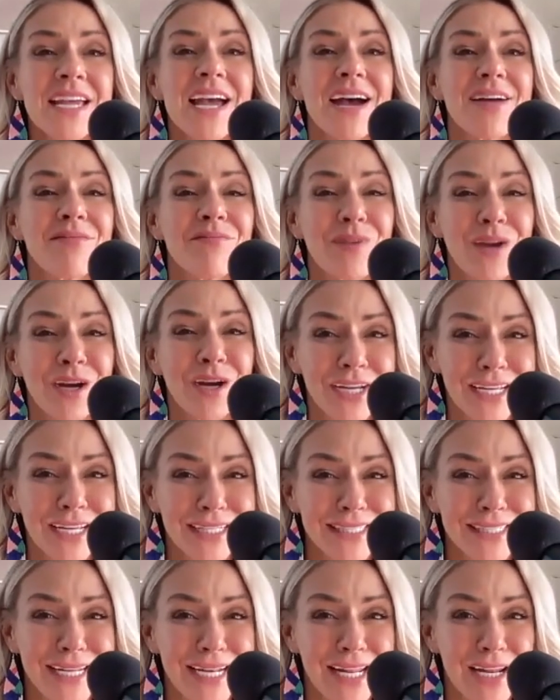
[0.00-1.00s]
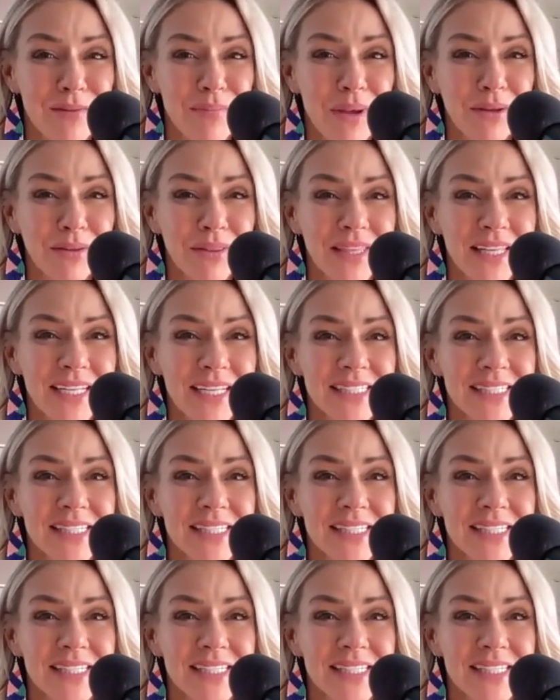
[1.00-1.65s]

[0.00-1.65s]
I'm very excited about this.